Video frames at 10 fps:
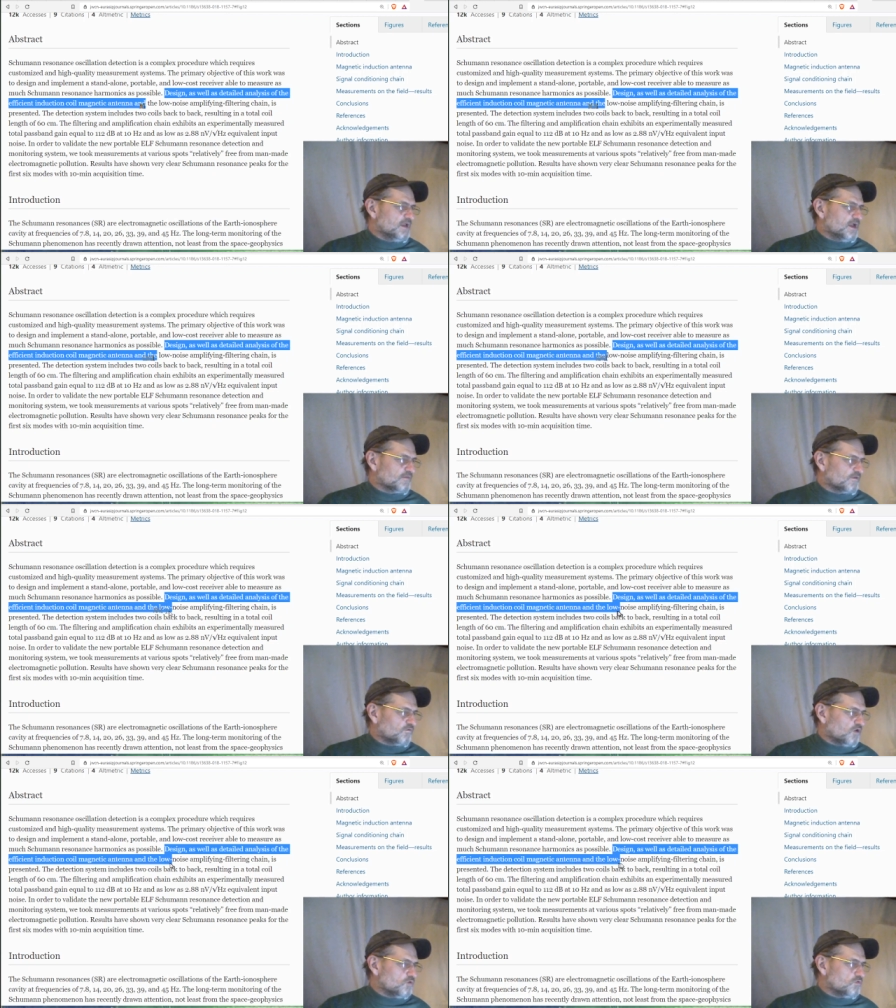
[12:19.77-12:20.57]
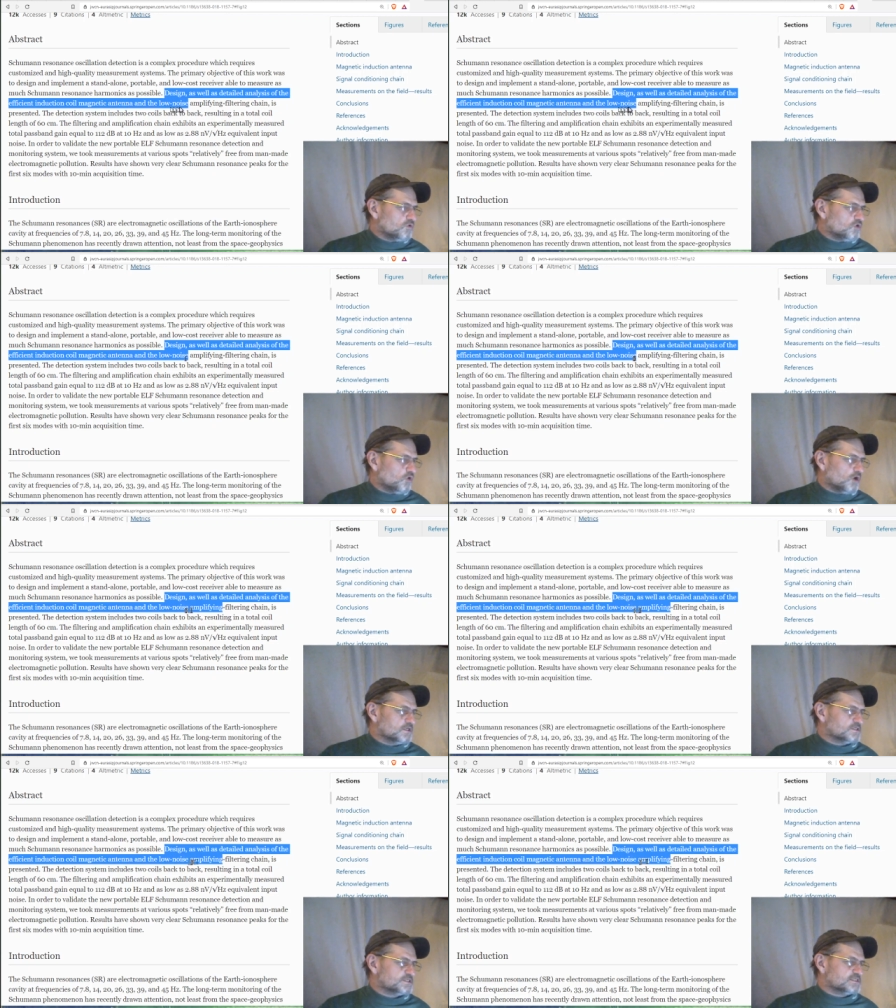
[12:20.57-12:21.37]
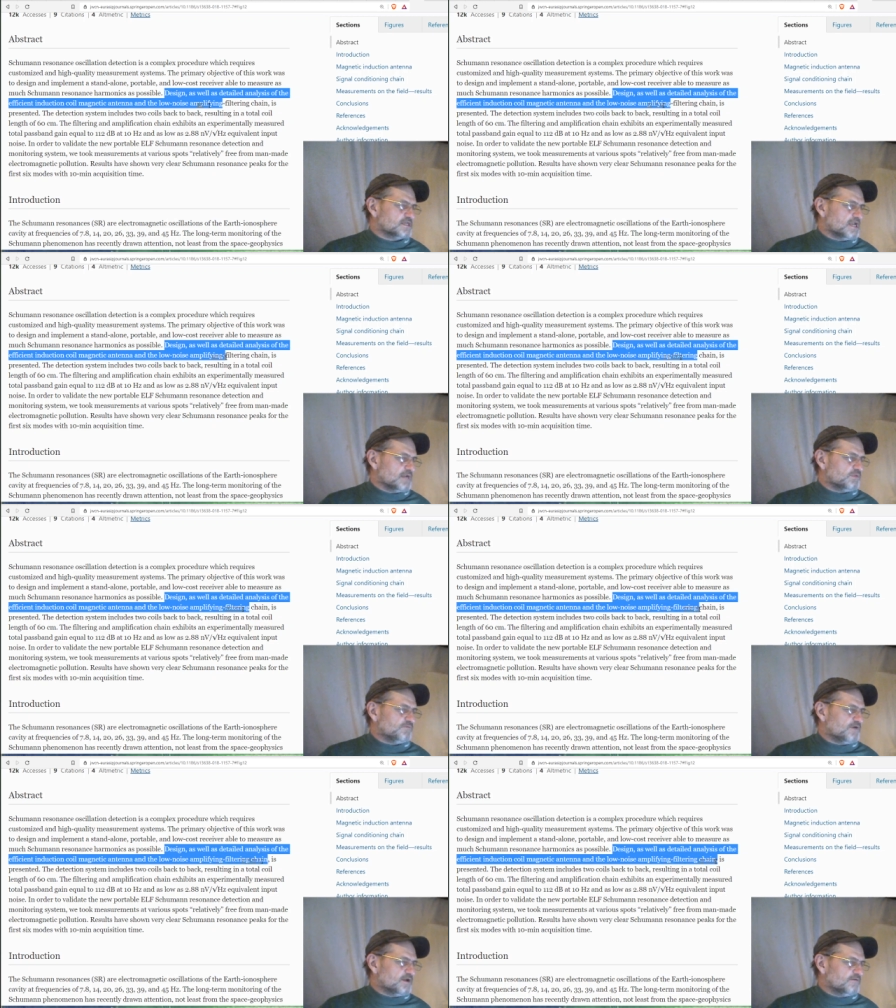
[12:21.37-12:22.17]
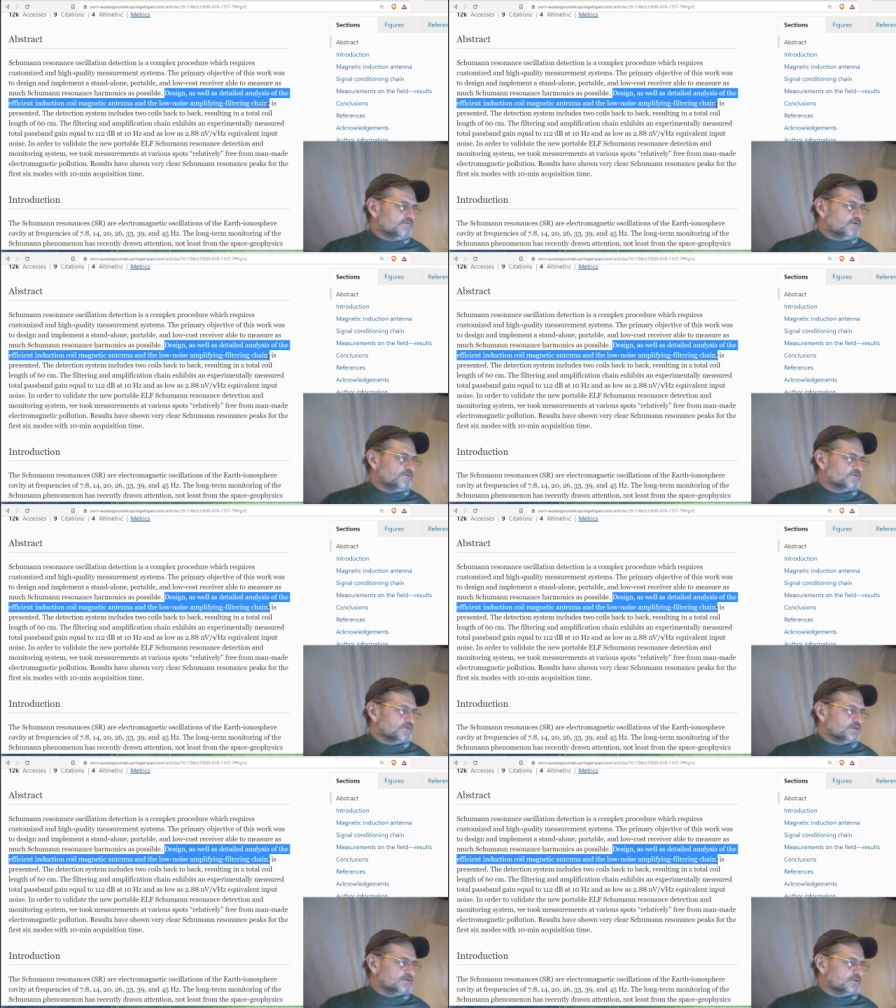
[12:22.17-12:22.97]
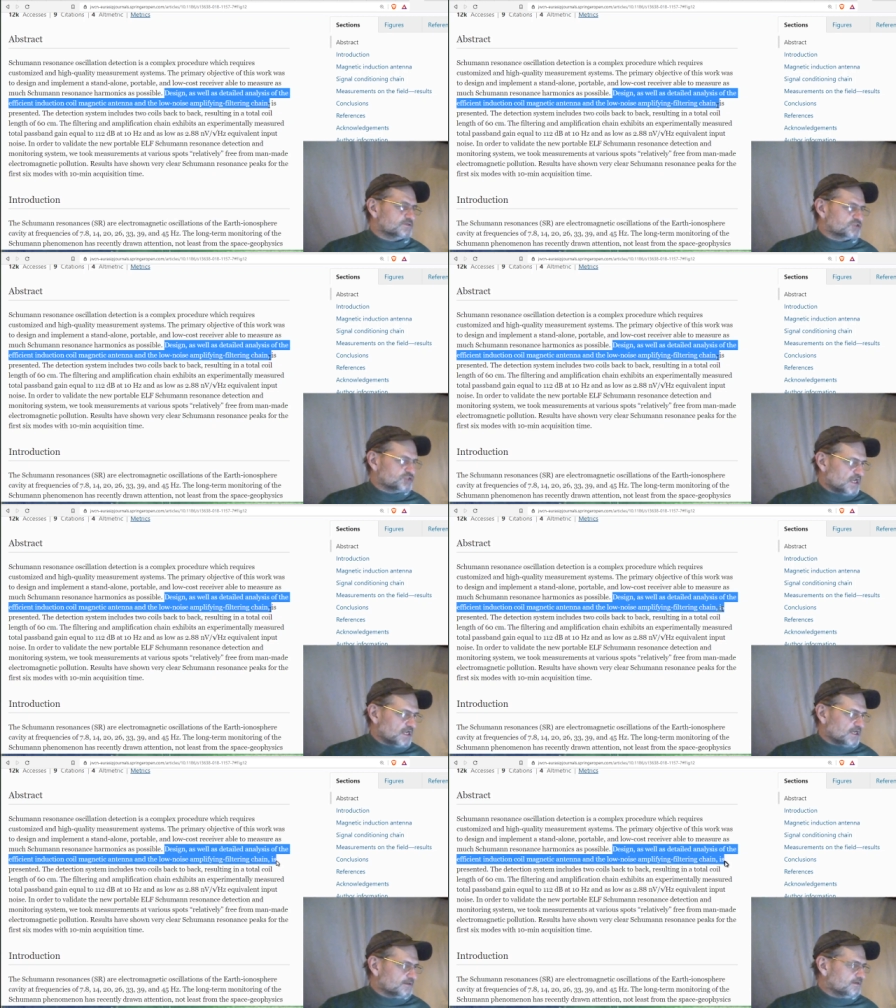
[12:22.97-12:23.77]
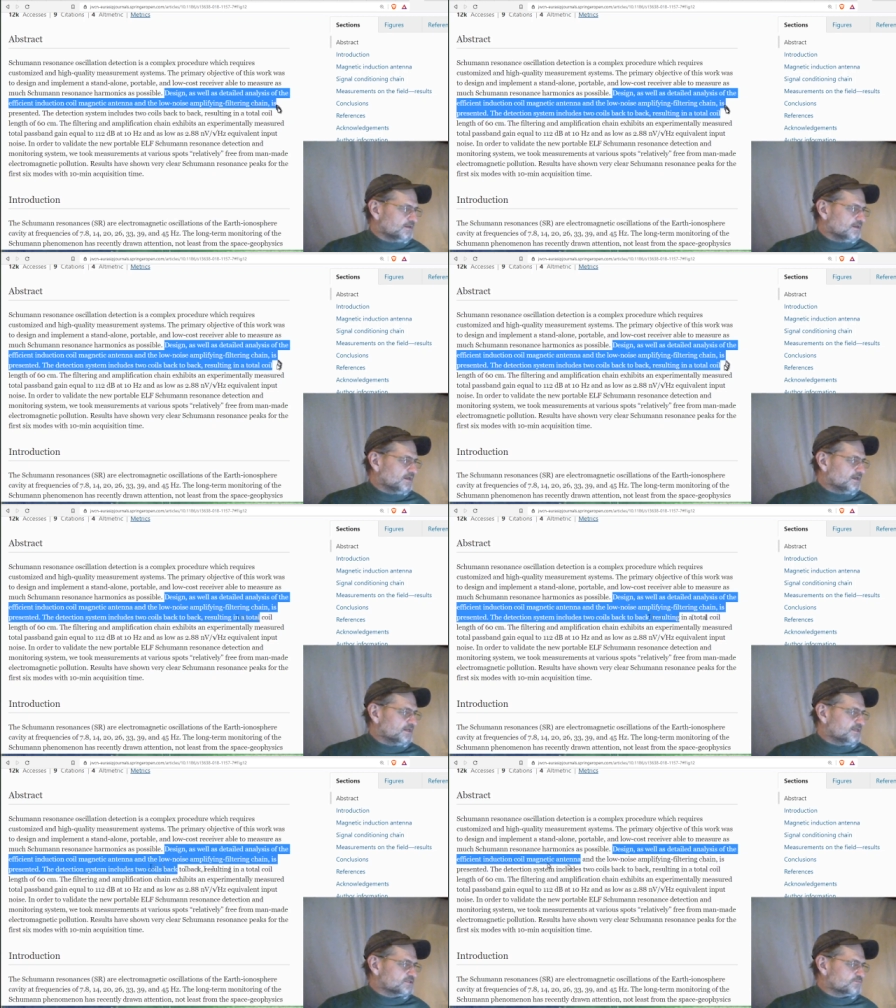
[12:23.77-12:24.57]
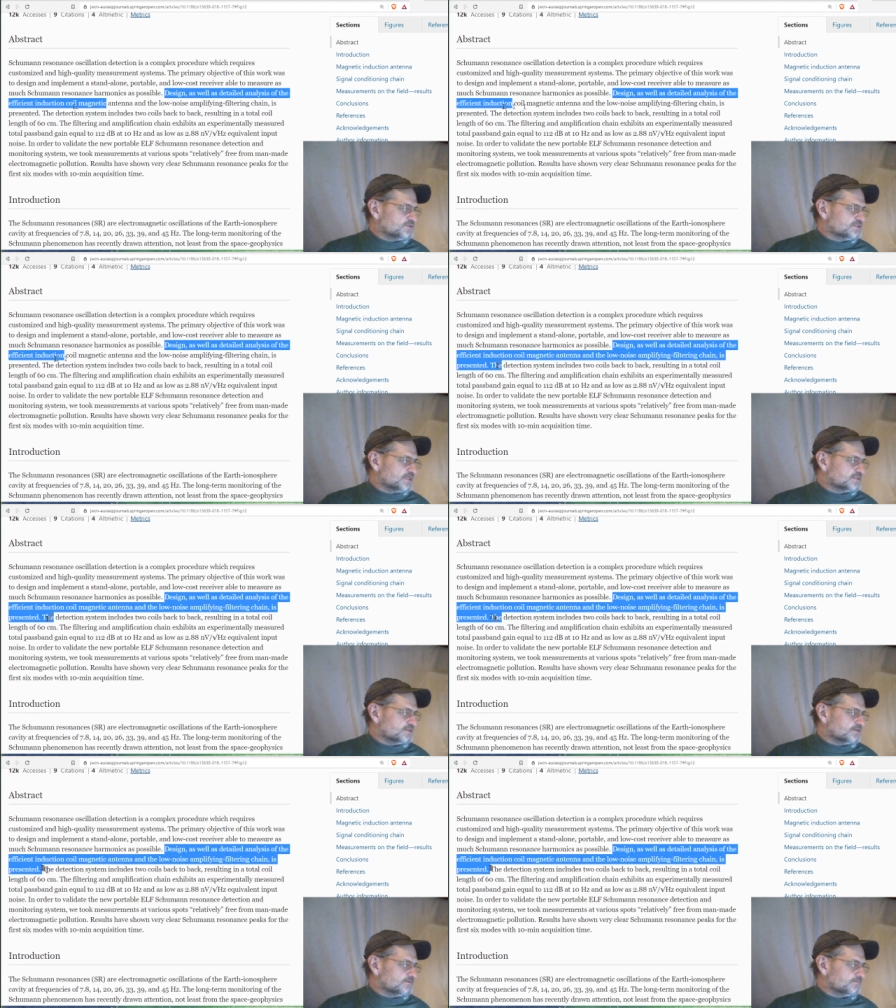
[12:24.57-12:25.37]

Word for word: and the low cost amplifying filtering chain is presented.